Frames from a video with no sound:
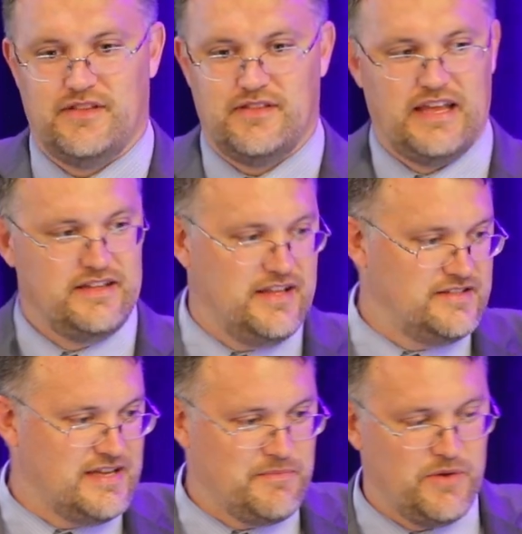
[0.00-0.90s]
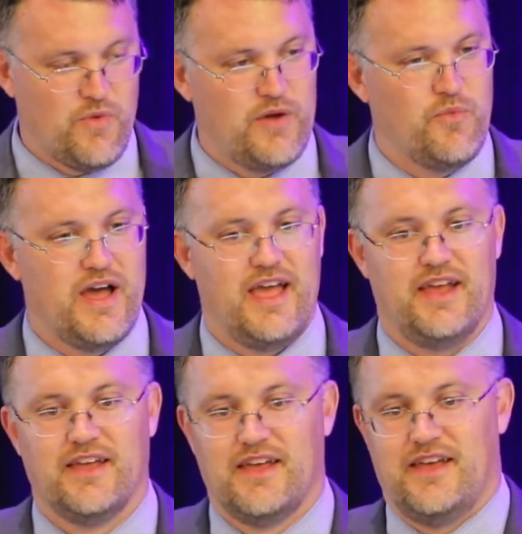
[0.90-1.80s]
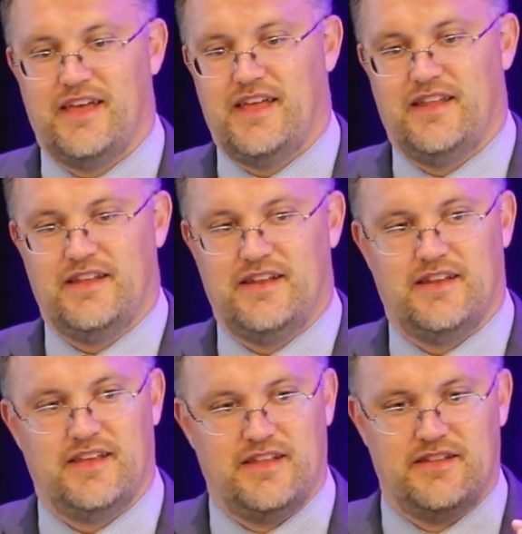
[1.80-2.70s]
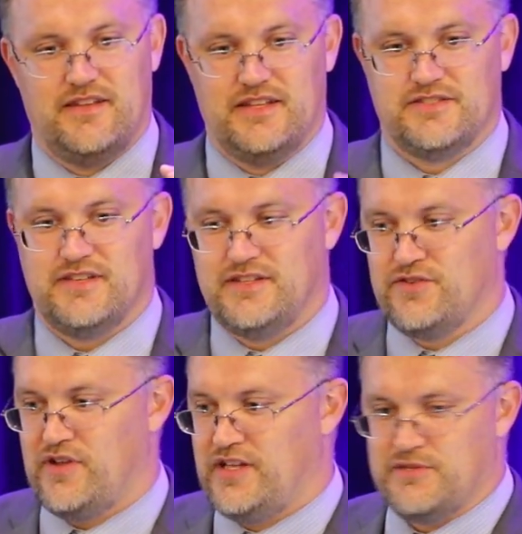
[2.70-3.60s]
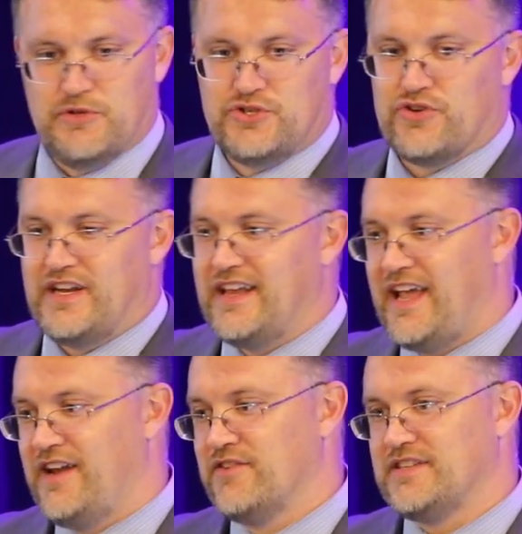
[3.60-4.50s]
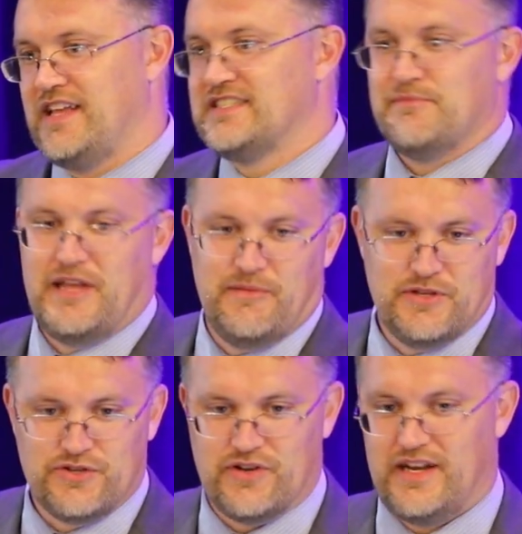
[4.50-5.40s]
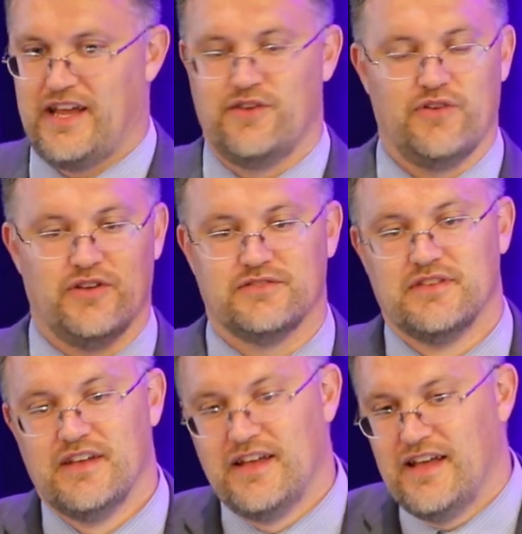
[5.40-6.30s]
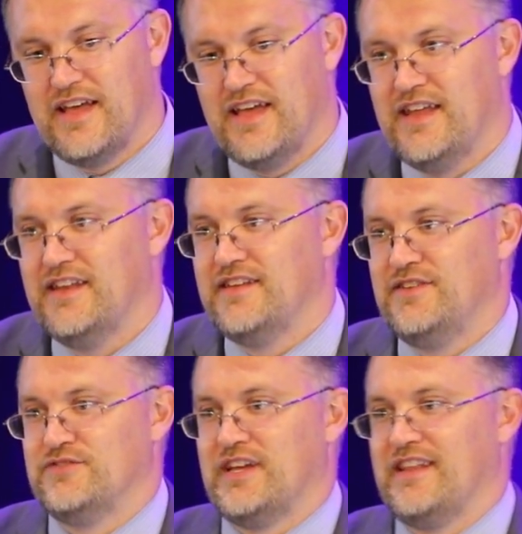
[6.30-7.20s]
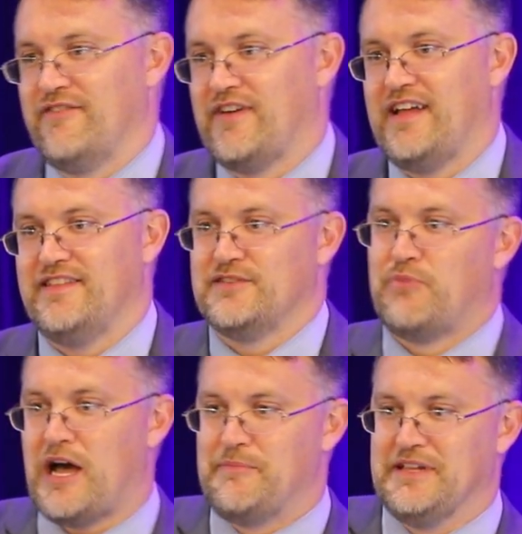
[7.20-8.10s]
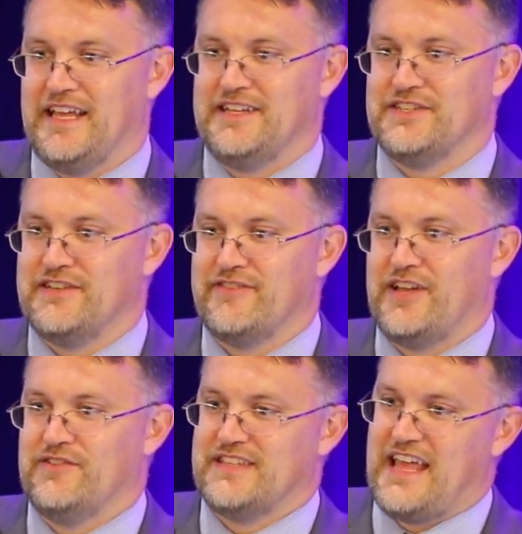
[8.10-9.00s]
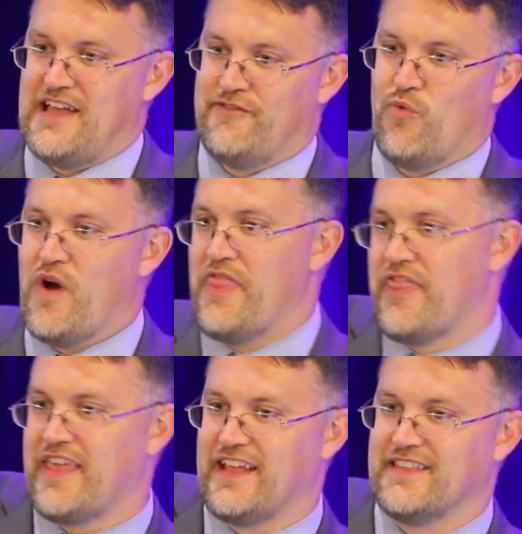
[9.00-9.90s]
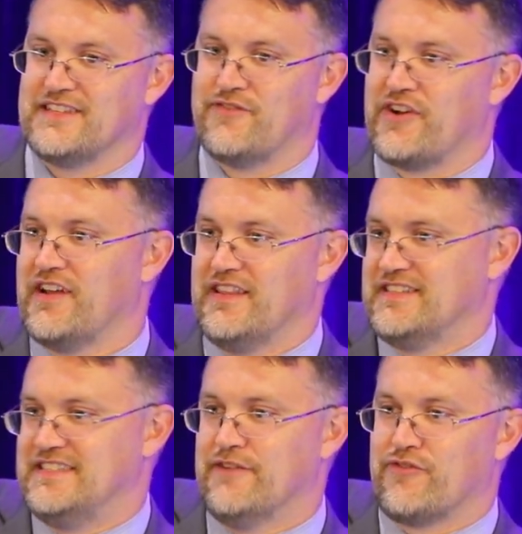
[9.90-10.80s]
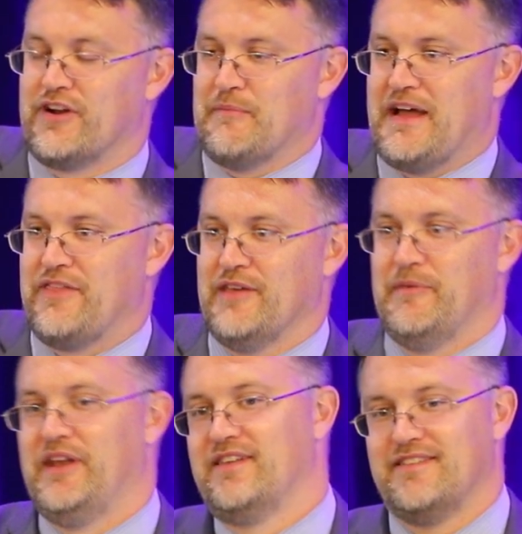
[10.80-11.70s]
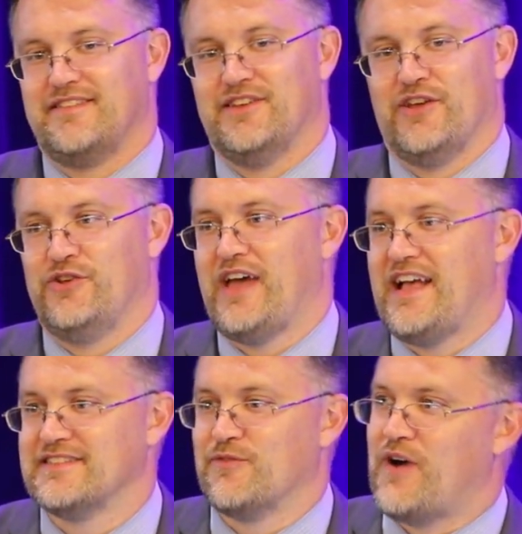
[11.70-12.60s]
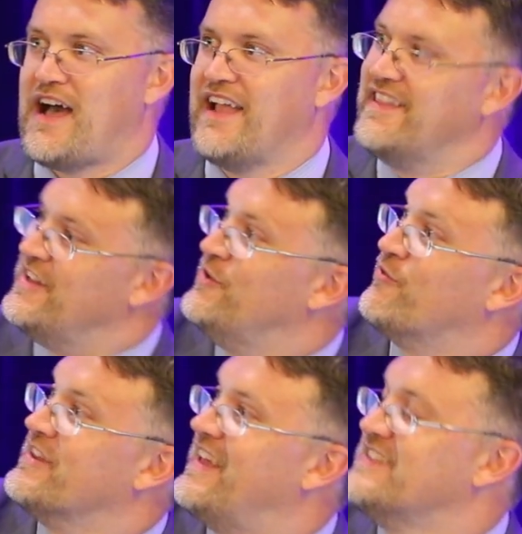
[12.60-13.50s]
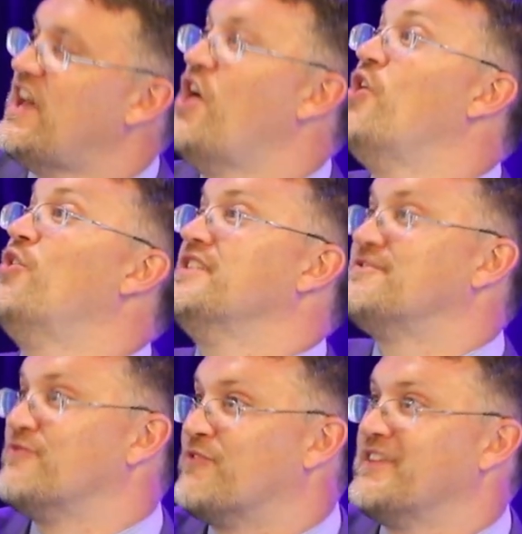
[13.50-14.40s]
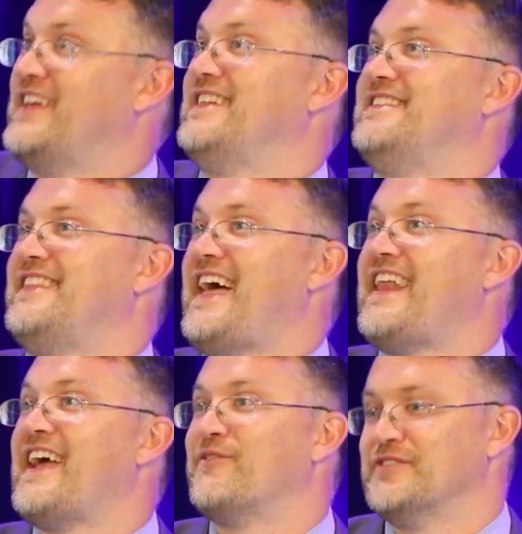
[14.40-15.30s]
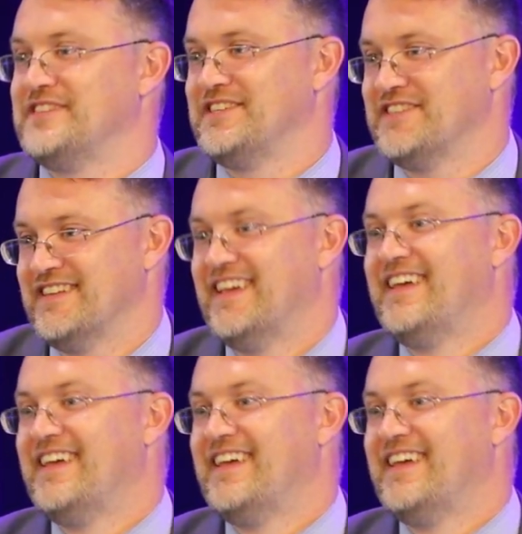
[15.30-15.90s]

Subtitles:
they did something one way, and it's a maturity date, or it's an estimated maturity date, who knows? And you suddenly find this population of loans that have one thing that's different about them, and you ask why, and then you realize, oh, it's related to that acquisition.